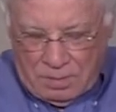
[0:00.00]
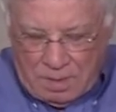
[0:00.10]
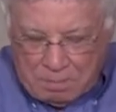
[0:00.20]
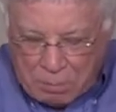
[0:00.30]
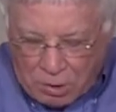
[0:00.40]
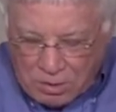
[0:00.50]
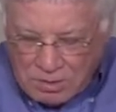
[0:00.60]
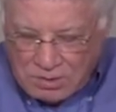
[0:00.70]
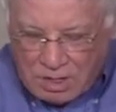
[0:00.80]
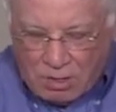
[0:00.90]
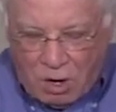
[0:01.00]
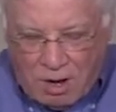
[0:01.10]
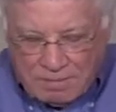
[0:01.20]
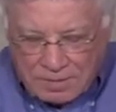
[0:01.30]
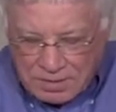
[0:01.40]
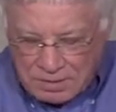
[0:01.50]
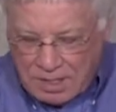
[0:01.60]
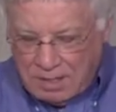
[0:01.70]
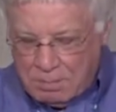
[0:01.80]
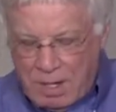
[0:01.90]
The burdens are off us.
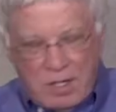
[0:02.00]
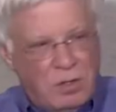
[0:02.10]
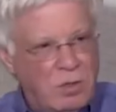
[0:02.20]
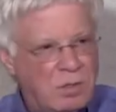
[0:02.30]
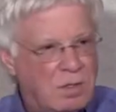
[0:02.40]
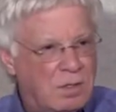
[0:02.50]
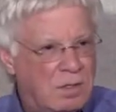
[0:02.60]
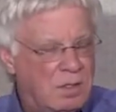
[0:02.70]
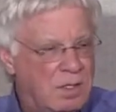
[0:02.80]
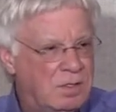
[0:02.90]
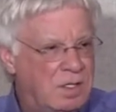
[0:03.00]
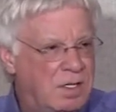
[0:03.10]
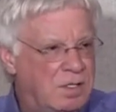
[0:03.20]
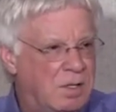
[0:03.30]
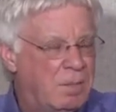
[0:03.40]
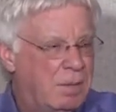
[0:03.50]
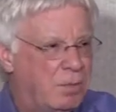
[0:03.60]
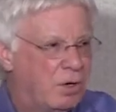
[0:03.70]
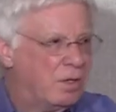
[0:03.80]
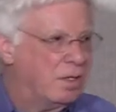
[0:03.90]
Take my yoke is easy and my
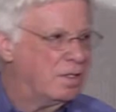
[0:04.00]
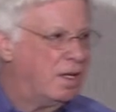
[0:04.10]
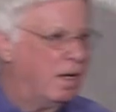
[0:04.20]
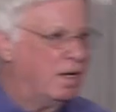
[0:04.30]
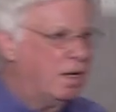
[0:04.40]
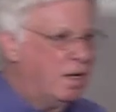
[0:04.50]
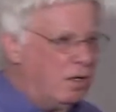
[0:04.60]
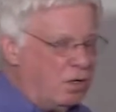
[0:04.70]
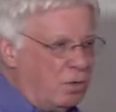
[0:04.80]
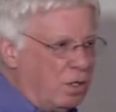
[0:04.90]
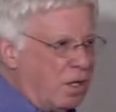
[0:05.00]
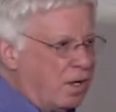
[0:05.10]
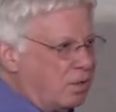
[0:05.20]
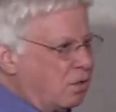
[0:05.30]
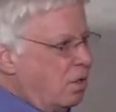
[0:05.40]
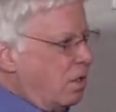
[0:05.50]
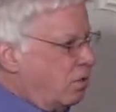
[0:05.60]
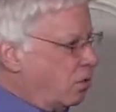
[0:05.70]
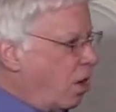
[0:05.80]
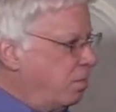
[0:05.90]
burden is light. You know, when God
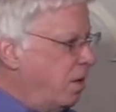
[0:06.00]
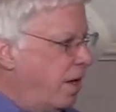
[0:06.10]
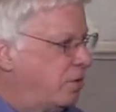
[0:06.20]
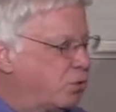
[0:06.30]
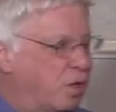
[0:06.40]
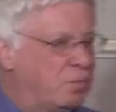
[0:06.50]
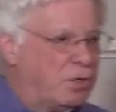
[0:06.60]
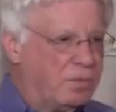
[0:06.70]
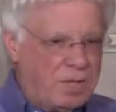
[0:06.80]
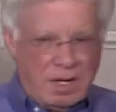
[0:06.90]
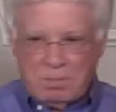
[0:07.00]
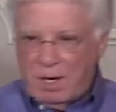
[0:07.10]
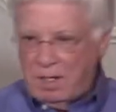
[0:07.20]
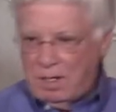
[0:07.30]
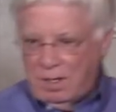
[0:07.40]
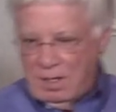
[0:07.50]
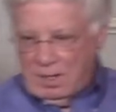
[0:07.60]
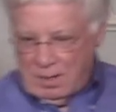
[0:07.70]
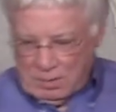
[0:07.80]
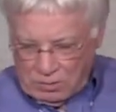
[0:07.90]
taught me that scripture, take my
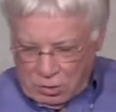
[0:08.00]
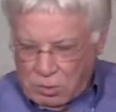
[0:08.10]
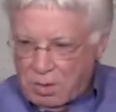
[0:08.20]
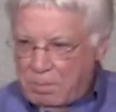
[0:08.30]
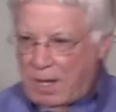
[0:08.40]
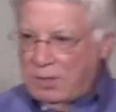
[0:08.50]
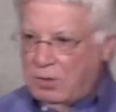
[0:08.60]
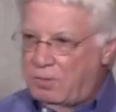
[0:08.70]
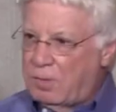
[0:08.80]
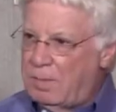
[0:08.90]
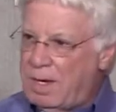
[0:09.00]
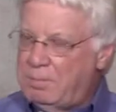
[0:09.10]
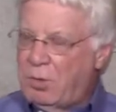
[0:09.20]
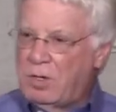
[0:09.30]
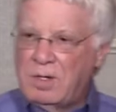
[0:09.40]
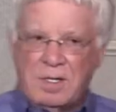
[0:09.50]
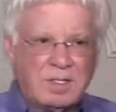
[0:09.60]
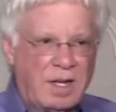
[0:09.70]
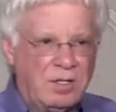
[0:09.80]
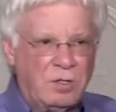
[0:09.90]
yoke upon you, for my burden
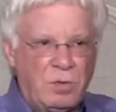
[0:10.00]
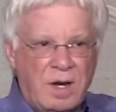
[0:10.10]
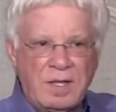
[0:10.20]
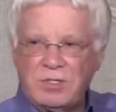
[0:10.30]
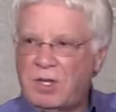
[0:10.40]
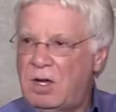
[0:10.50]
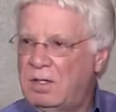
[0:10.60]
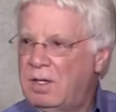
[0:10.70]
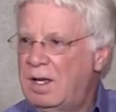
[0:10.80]
is light. You know what I saw?